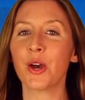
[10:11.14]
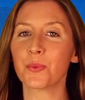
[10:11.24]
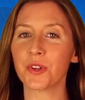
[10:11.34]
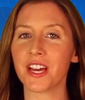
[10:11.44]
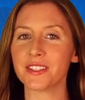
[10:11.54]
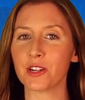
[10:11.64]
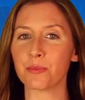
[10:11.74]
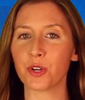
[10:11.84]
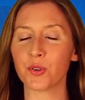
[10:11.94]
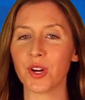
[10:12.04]
Well, that's our
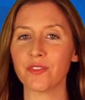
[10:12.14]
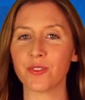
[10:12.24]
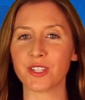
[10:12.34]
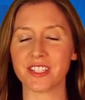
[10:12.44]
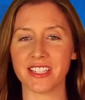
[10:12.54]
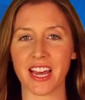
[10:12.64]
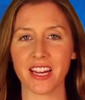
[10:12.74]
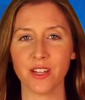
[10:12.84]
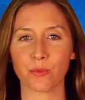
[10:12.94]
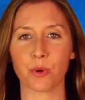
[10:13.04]
program for
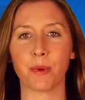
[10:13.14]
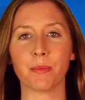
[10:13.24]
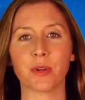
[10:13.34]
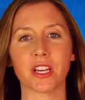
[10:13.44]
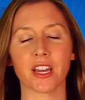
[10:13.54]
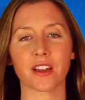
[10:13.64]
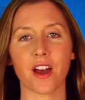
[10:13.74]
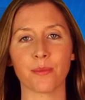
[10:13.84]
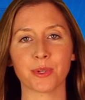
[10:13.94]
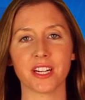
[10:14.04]
today. Remember to get
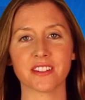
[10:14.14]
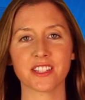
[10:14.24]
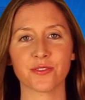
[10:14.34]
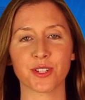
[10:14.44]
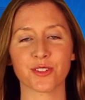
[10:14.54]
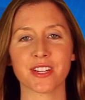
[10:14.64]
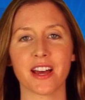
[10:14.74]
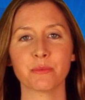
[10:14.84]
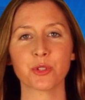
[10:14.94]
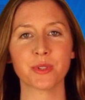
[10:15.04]
comprehensive, real
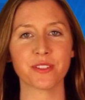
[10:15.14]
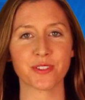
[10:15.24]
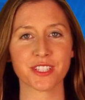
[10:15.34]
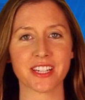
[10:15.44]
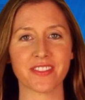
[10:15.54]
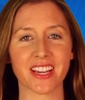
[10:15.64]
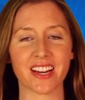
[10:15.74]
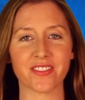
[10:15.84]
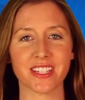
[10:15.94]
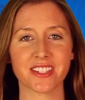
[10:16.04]
time, 24 7
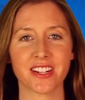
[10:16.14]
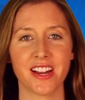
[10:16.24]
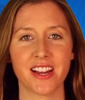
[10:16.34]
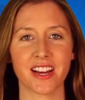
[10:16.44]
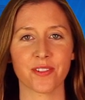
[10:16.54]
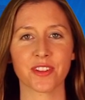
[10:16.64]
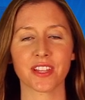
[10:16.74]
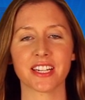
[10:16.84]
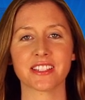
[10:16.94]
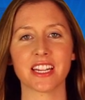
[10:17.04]
coverage of the
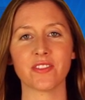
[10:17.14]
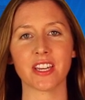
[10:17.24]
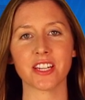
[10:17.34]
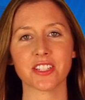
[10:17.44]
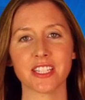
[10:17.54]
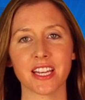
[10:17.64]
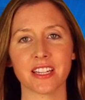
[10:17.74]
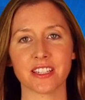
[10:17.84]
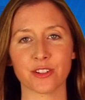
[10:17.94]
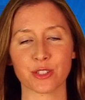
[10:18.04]
latest aviation
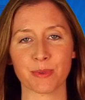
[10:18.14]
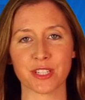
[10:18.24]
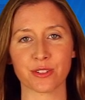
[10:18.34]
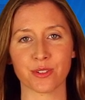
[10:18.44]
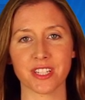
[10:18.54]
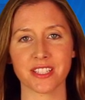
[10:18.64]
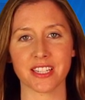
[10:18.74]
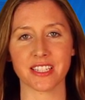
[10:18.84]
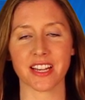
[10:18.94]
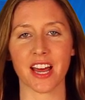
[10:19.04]
and aerospace stories
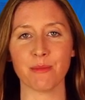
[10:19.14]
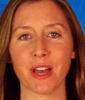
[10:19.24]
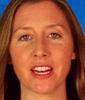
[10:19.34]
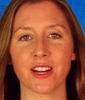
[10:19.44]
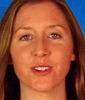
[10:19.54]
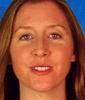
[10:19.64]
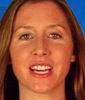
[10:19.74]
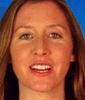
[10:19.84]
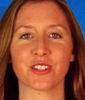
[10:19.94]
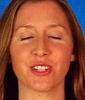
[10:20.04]
anytime at aero
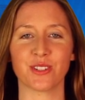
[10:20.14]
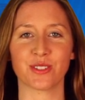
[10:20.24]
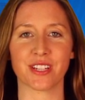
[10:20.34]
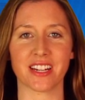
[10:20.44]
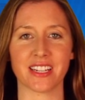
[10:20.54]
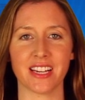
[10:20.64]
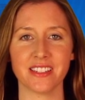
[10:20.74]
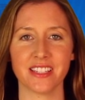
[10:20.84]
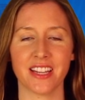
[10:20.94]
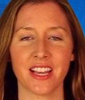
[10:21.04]

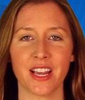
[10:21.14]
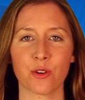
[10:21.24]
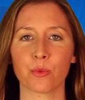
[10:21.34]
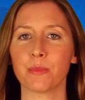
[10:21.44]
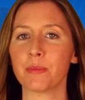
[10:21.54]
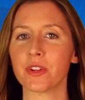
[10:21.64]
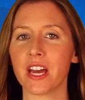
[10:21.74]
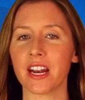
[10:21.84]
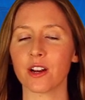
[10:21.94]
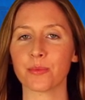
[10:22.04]
news.net. Remember
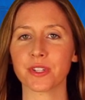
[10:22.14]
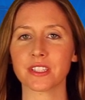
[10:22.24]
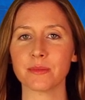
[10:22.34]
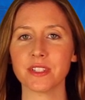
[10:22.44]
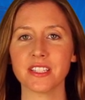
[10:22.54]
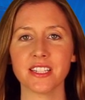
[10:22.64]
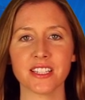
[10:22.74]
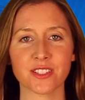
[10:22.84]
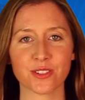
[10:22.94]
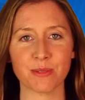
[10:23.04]
that Airborne Unlimited
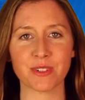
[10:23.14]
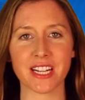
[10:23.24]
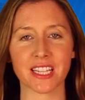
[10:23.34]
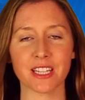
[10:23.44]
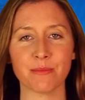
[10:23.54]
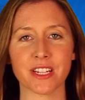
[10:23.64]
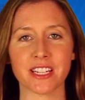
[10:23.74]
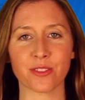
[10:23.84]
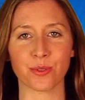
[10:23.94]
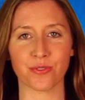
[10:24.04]
is streamed daily,
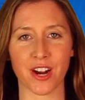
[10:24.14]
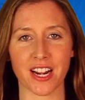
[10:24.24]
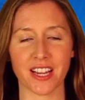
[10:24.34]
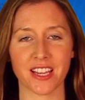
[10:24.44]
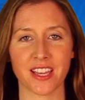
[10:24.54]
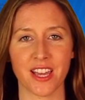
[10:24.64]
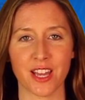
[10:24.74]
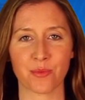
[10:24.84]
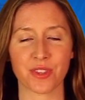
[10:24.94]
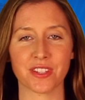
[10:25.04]
Monday through Friday,
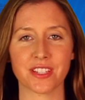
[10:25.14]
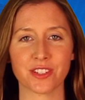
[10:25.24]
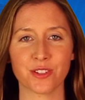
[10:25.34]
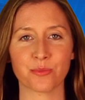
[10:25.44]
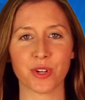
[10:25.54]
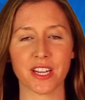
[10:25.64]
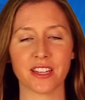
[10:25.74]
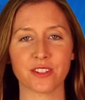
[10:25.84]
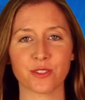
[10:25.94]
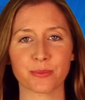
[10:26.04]
with additional
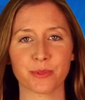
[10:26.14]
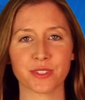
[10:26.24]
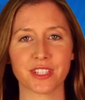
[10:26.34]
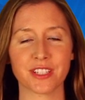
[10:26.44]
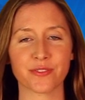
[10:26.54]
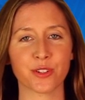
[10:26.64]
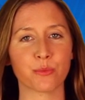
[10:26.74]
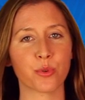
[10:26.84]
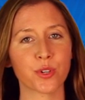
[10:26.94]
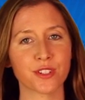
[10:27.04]
breaking news bulletins for
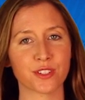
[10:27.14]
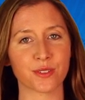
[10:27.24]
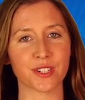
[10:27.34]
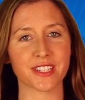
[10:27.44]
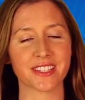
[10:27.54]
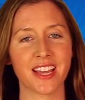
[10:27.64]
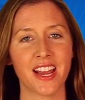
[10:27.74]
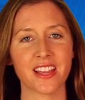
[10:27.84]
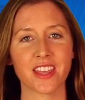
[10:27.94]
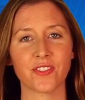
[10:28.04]
important stories
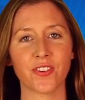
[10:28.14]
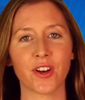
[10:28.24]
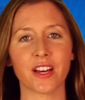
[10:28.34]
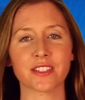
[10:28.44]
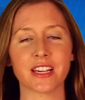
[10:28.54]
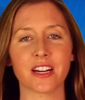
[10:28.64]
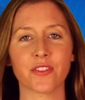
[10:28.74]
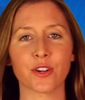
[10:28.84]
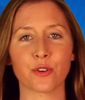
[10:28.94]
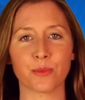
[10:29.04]
that fall outside of
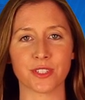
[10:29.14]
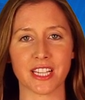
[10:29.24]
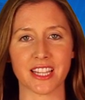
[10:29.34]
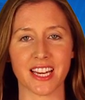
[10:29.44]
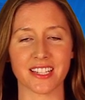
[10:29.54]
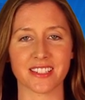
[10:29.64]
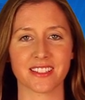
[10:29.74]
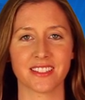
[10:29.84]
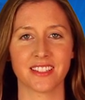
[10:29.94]
our normal deadlines.